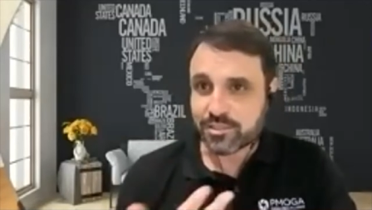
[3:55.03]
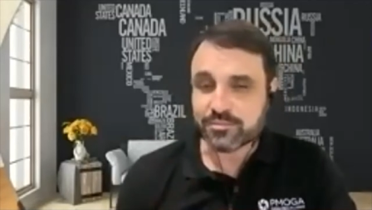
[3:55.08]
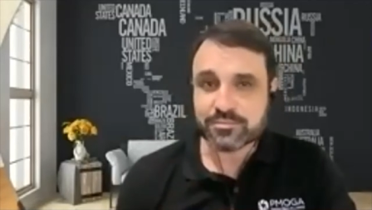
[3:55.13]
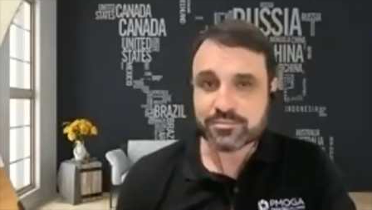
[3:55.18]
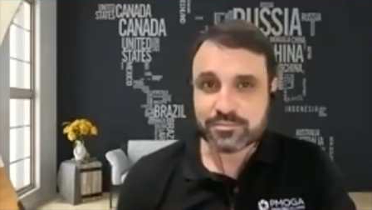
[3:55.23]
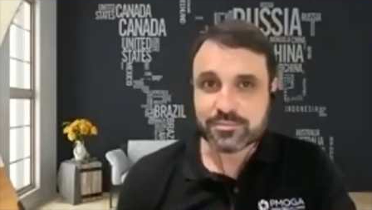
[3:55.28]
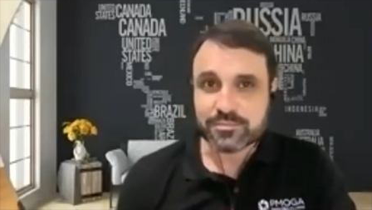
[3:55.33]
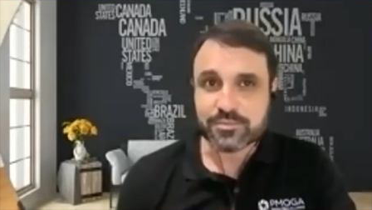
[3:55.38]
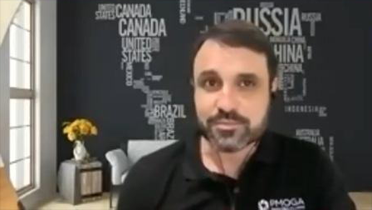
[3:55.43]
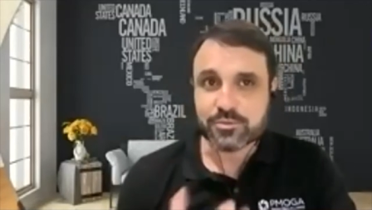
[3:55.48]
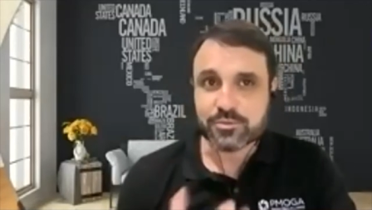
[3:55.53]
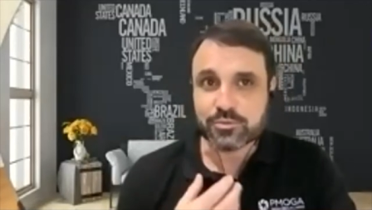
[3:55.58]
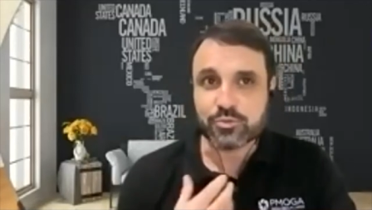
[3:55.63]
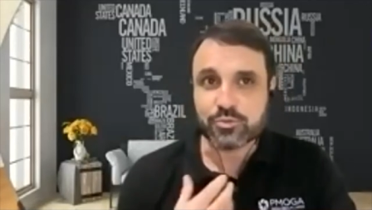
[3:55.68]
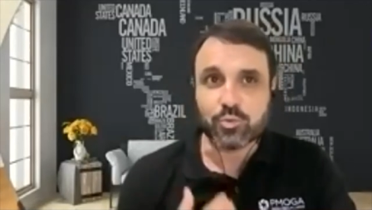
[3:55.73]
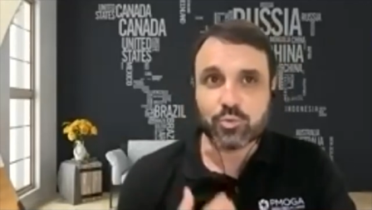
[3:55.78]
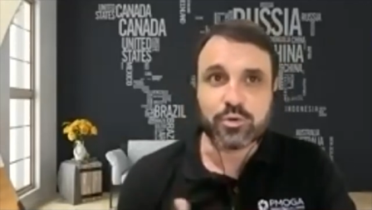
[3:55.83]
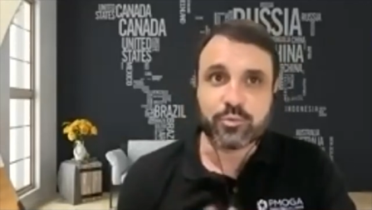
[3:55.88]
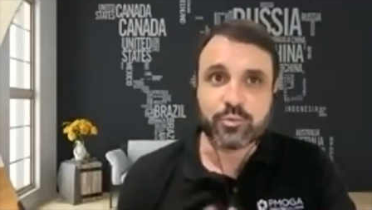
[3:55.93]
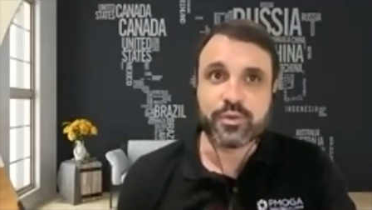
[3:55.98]
to work
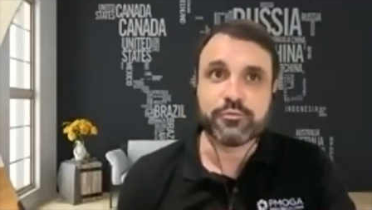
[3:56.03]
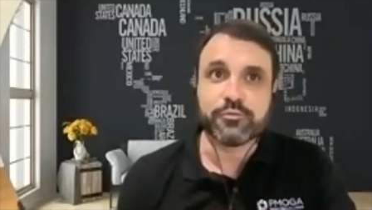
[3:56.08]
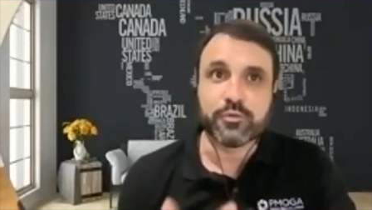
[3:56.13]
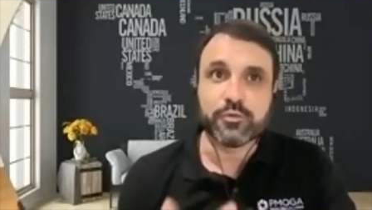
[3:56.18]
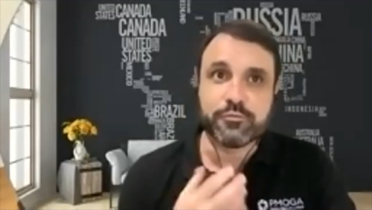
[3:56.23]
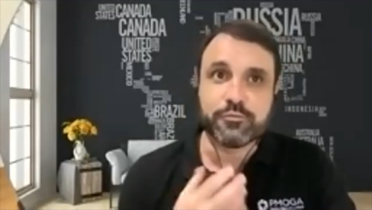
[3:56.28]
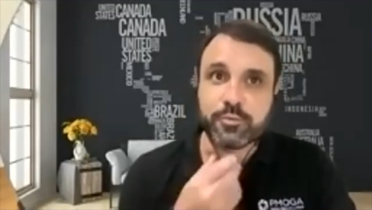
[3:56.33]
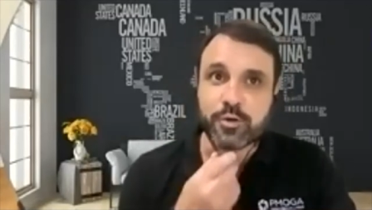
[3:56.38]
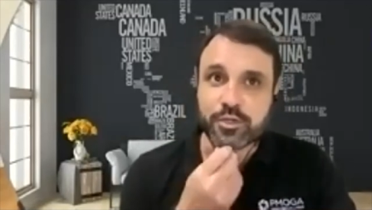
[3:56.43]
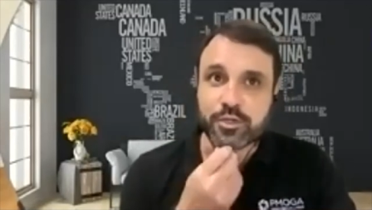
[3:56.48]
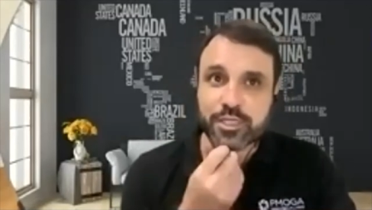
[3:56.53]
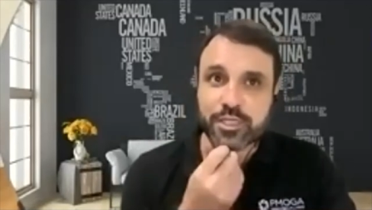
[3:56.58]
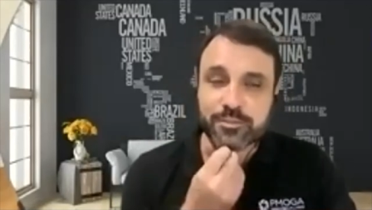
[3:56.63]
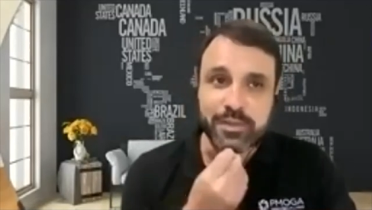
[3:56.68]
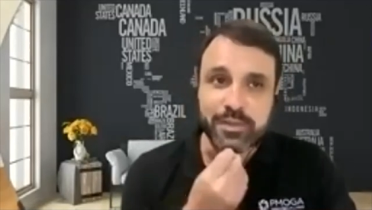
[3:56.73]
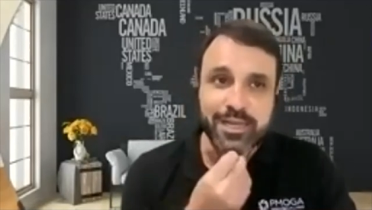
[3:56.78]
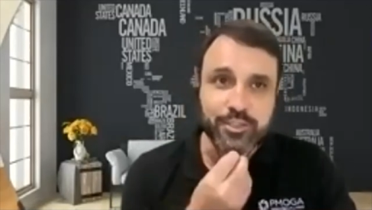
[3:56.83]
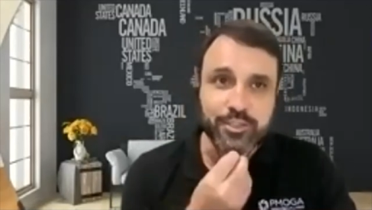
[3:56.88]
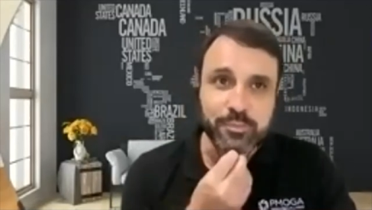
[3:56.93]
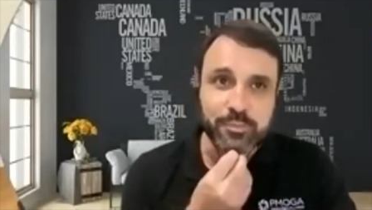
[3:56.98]
with project management,
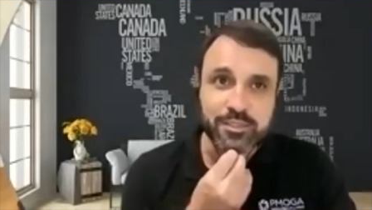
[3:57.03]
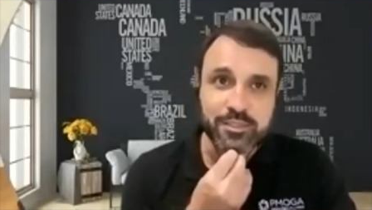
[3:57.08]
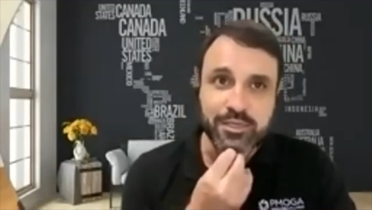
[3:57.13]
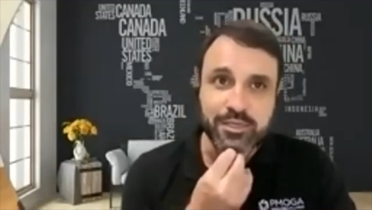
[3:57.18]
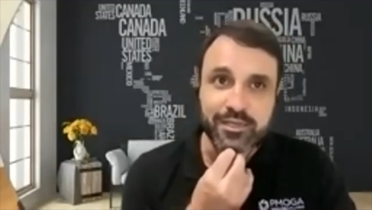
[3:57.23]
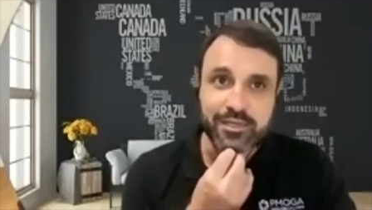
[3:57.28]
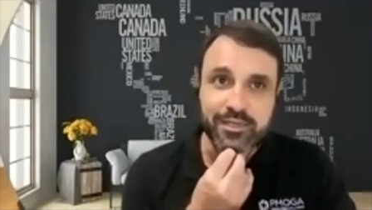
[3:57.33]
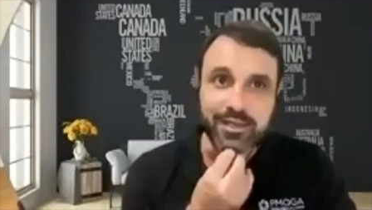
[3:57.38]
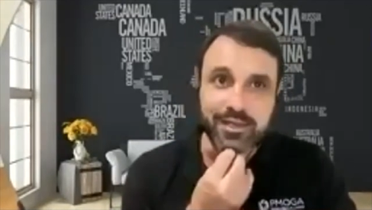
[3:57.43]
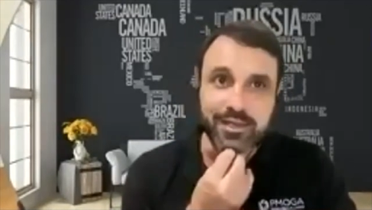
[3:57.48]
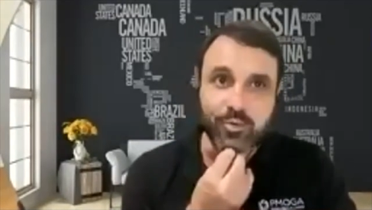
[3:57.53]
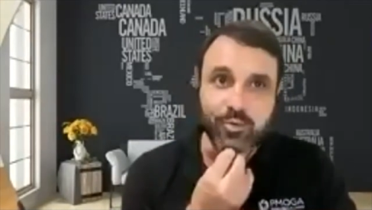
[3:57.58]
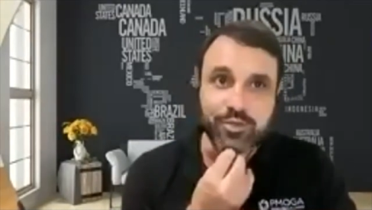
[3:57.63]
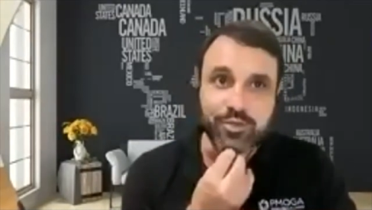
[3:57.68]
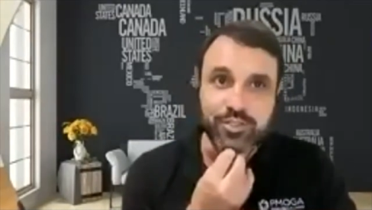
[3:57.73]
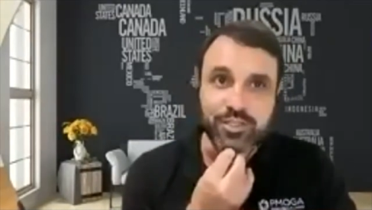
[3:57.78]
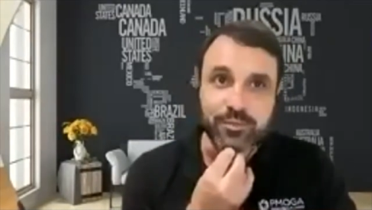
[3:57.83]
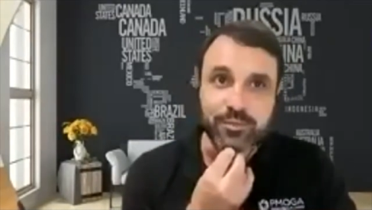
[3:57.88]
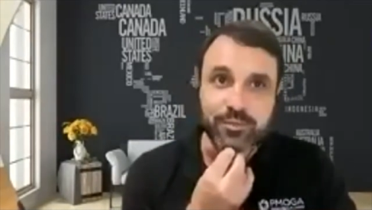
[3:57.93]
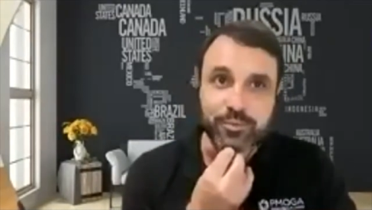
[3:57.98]
I was
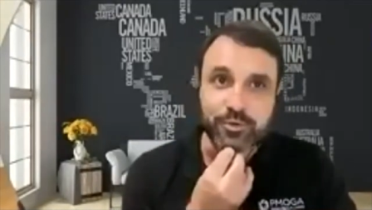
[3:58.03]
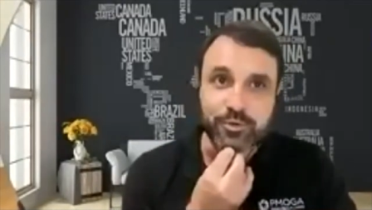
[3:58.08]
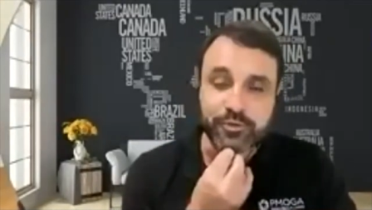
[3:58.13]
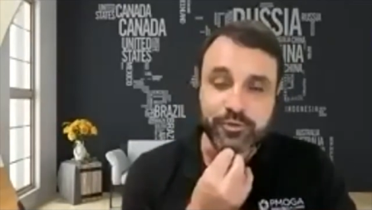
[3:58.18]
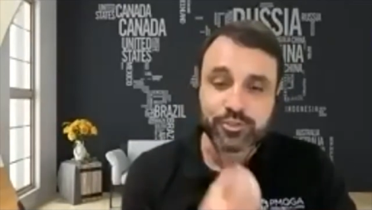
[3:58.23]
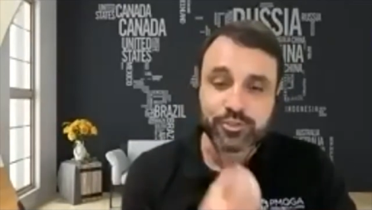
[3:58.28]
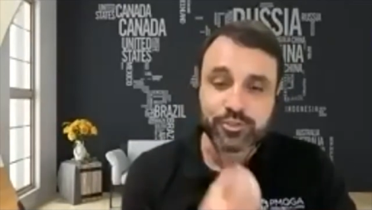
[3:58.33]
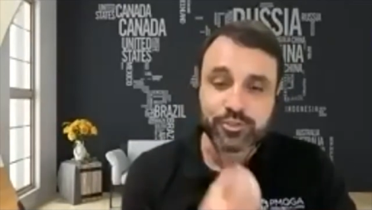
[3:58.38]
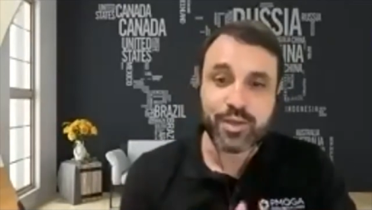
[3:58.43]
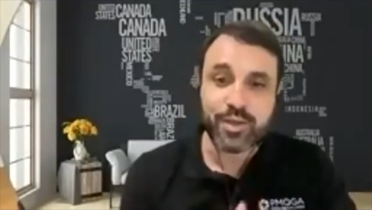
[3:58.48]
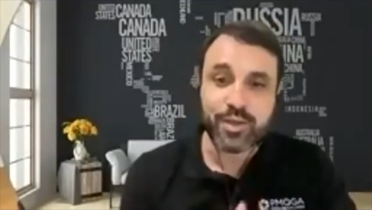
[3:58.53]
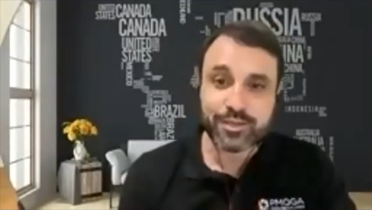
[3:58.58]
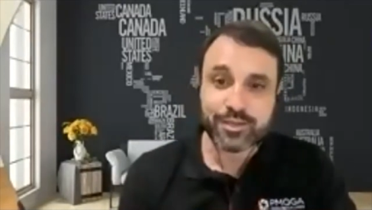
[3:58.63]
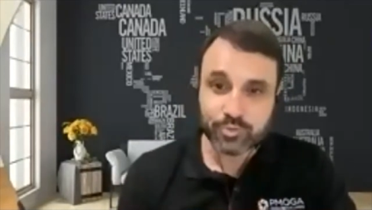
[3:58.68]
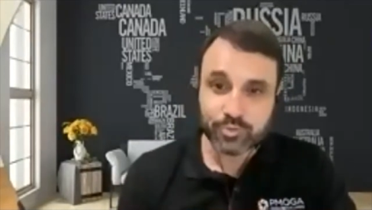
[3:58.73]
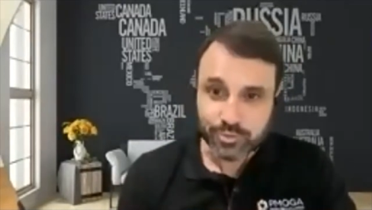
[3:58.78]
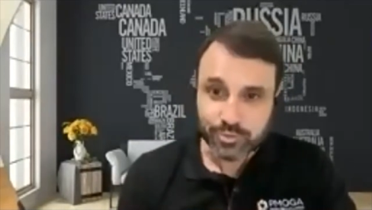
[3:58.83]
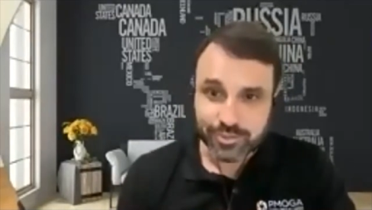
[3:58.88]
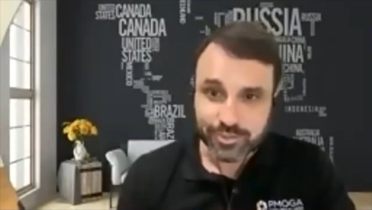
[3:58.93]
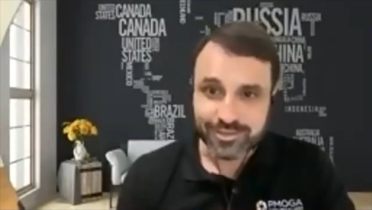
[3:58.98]
a professional
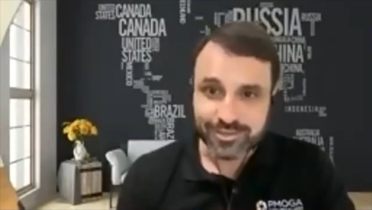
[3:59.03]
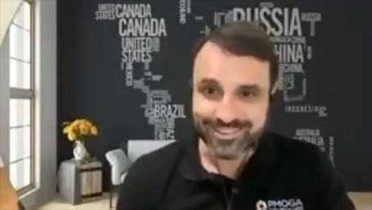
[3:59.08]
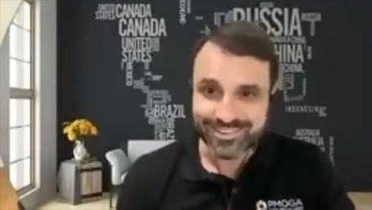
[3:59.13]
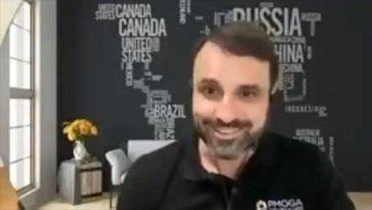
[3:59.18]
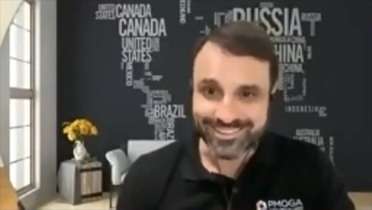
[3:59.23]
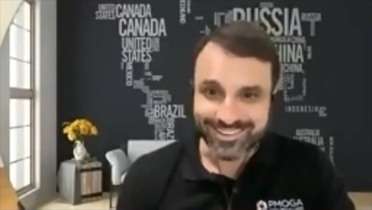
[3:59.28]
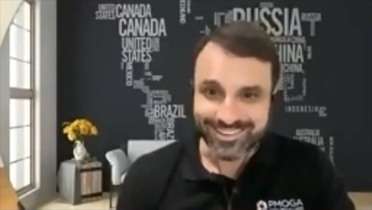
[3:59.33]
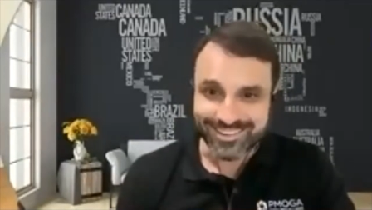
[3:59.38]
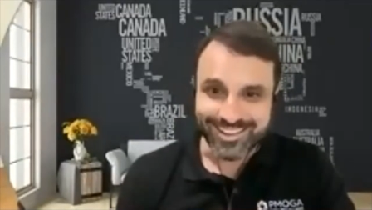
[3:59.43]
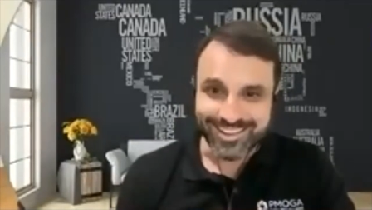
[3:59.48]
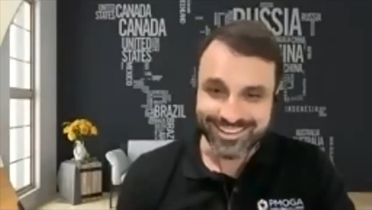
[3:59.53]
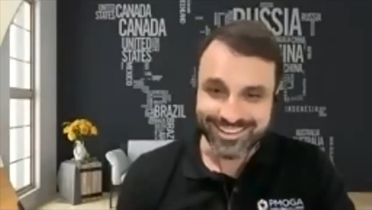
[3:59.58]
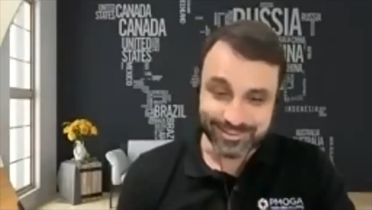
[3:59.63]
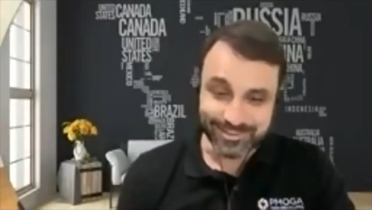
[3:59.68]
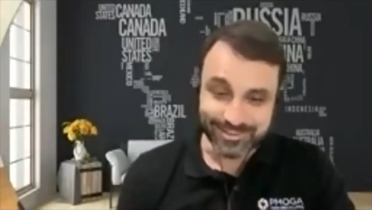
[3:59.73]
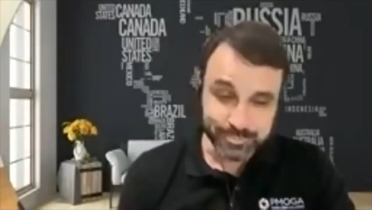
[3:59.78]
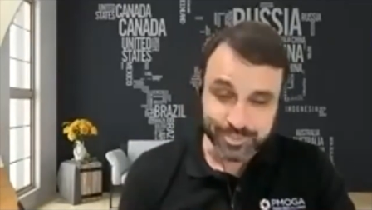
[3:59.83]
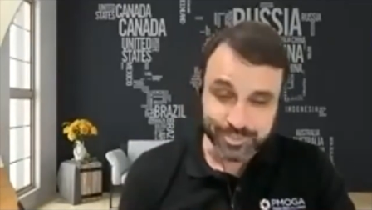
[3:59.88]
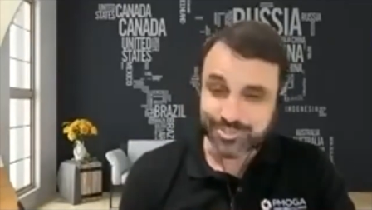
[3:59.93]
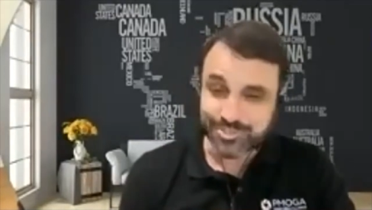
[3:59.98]
actor in
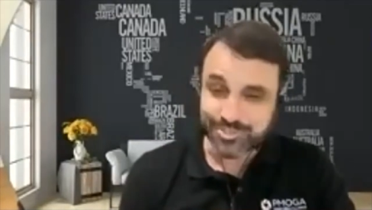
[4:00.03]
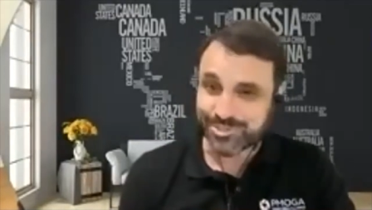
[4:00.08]
Brazil. So